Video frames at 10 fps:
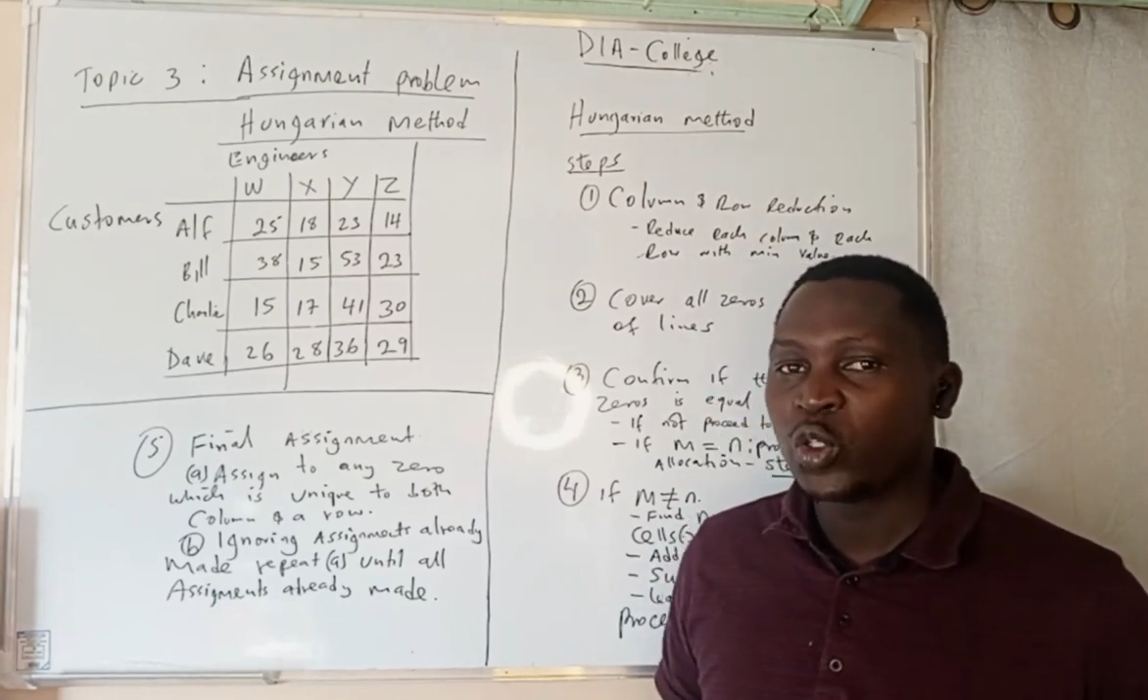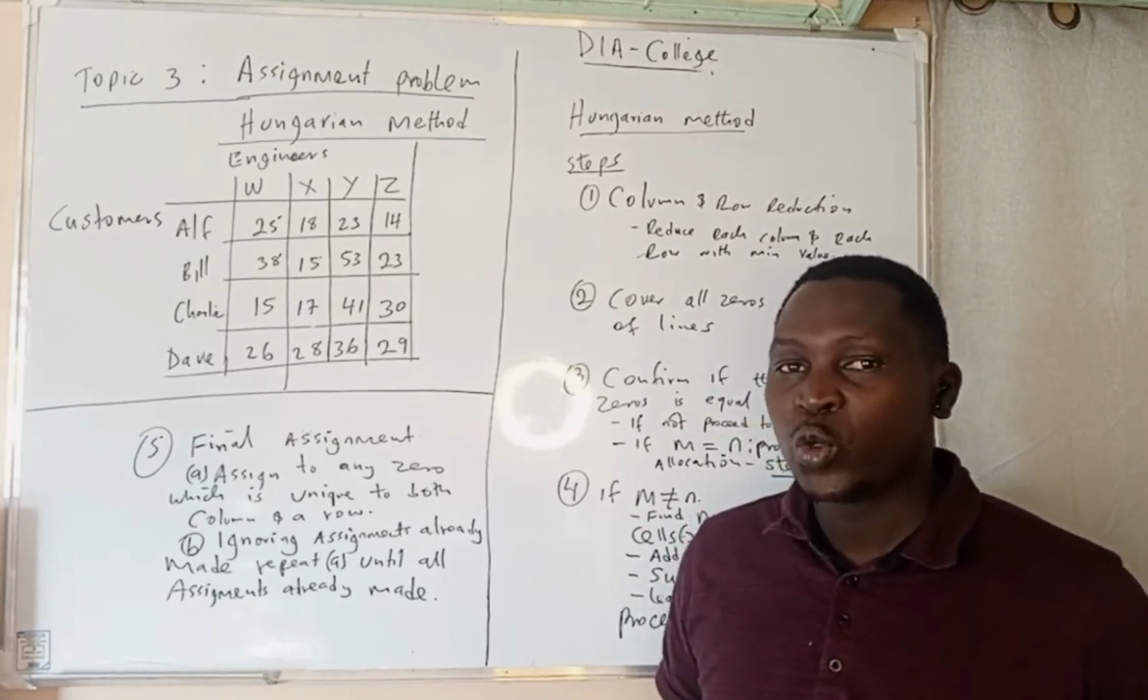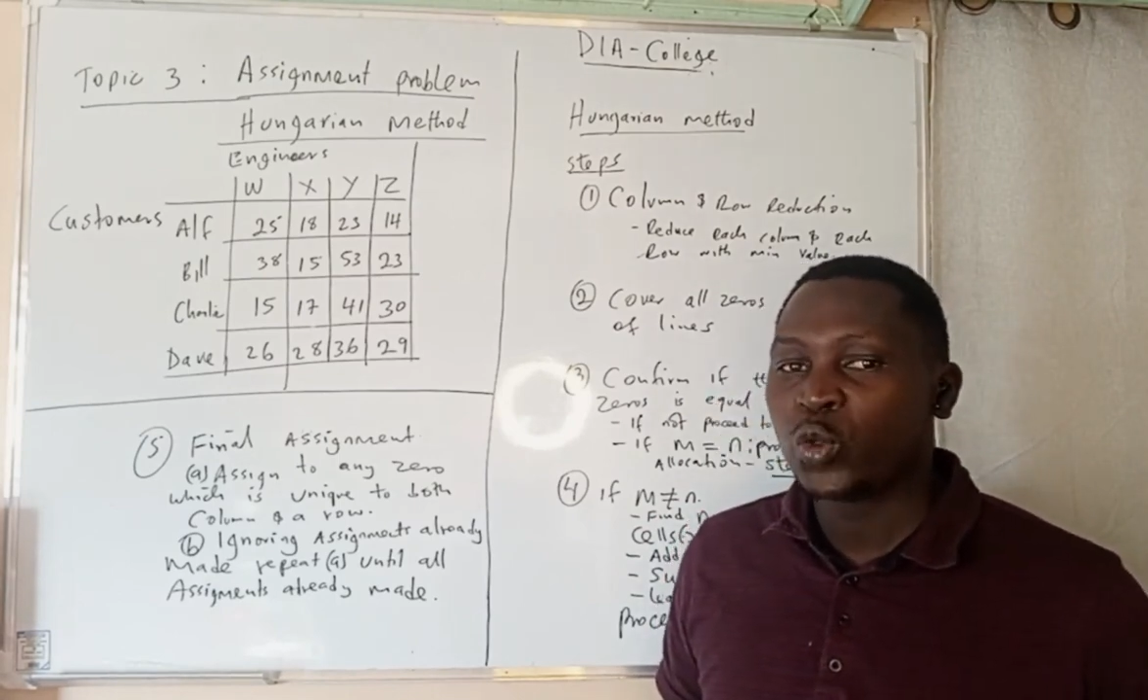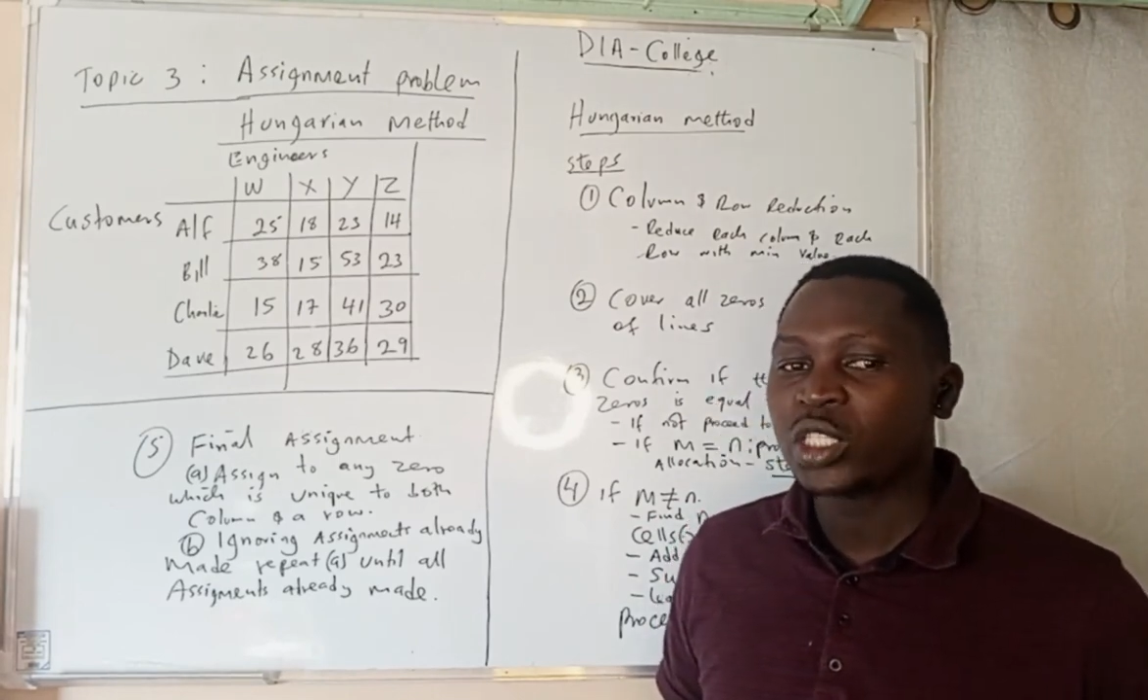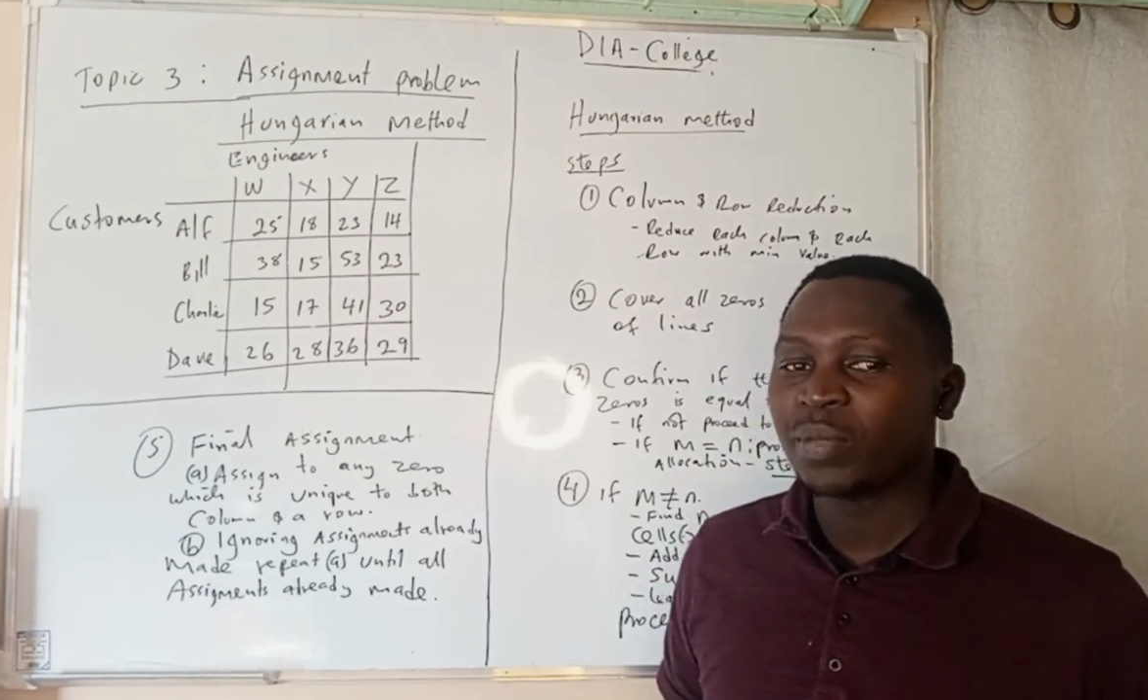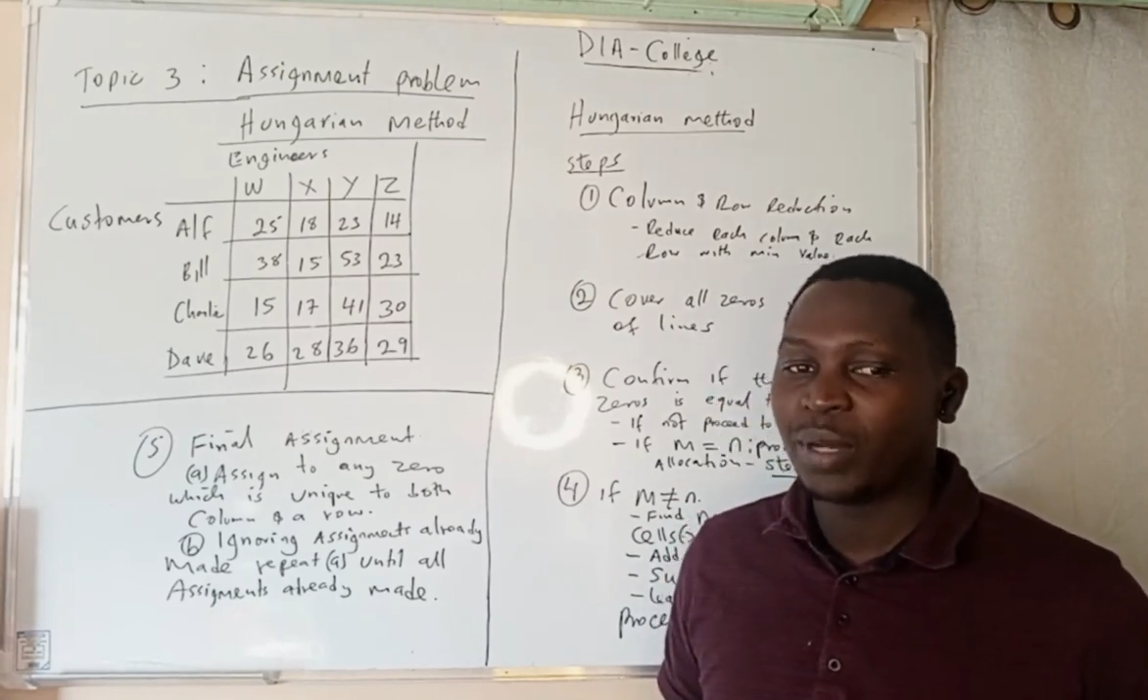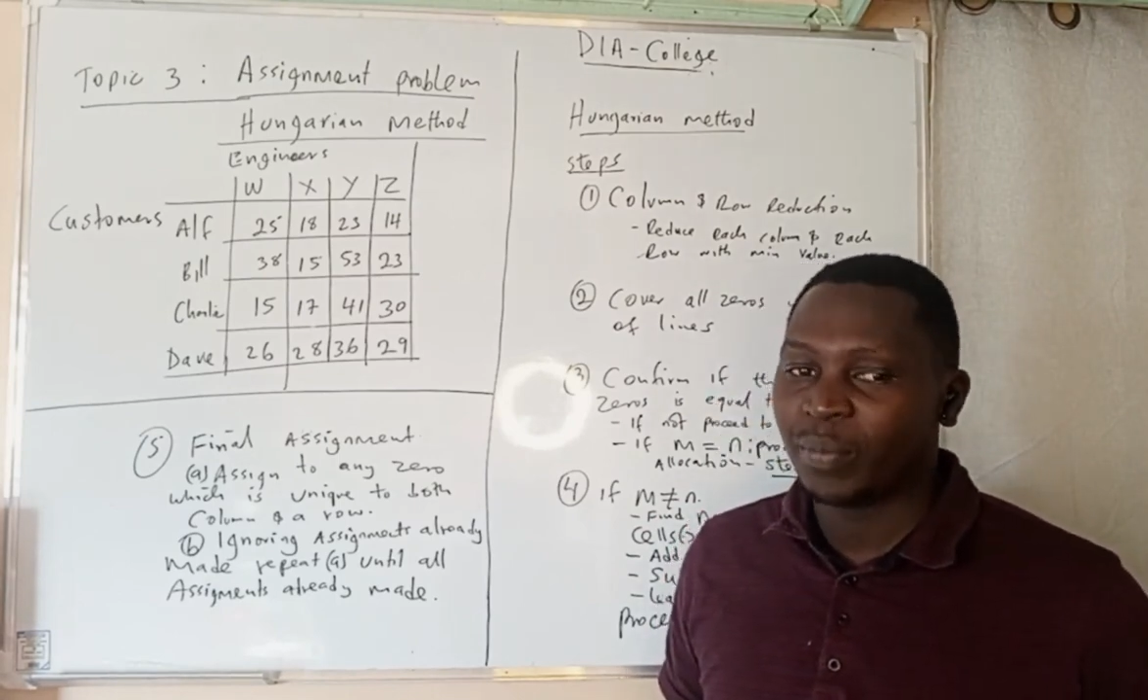two simple